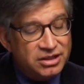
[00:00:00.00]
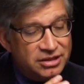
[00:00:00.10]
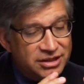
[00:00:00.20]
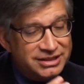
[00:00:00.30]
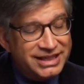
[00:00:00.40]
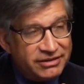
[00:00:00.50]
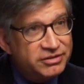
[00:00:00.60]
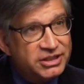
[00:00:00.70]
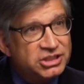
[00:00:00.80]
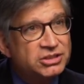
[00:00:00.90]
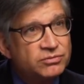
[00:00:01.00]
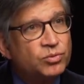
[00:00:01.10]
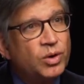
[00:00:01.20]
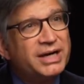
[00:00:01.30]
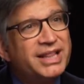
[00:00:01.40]
the definition of
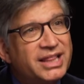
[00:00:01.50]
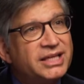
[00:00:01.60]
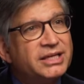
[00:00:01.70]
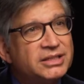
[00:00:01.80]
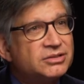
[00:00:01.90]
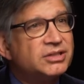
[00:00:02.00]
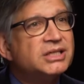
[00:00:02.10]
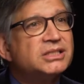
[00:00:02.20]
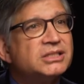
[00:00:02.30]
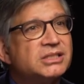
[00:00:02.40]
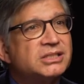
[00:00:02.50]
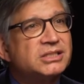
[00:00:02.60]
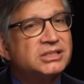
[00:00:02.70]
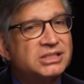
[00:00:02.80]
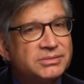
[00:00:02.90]
what theater is
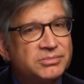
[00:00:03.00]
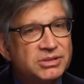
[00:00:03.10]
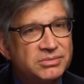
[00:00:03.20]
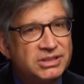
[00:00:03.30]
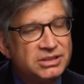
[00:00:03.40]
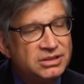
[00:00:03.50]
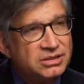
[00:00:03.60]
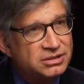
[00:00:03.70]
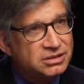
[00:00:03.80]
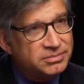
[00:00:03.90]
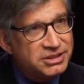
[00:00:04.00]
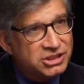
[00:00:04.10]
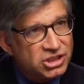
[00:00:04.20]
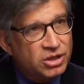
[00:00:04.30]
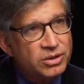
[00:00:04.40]
seems to me to be
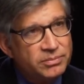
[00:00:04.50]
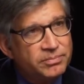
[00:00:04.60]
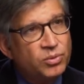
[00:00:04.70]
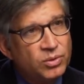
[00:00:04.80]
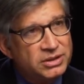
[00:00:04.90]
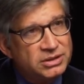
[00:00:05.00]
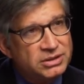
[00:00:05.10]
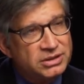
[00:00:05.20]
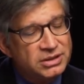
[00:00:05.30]
so important.